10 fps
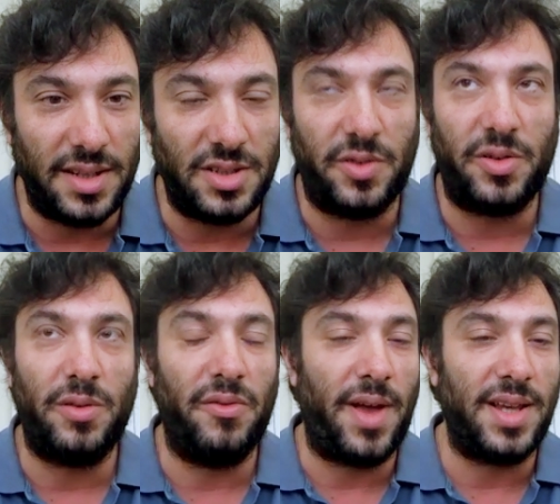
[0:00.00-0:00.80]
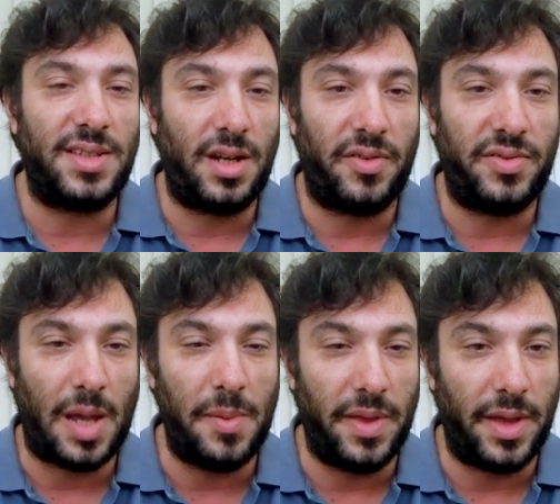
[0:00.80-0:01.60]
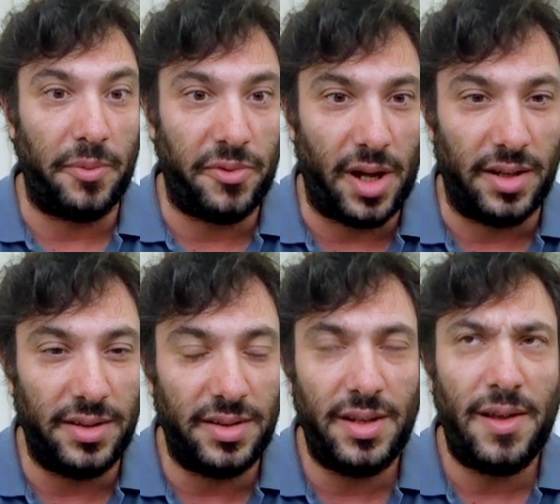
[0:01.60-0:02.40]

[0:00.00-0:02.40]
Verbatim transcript: So if you don't invest enough time in that up front,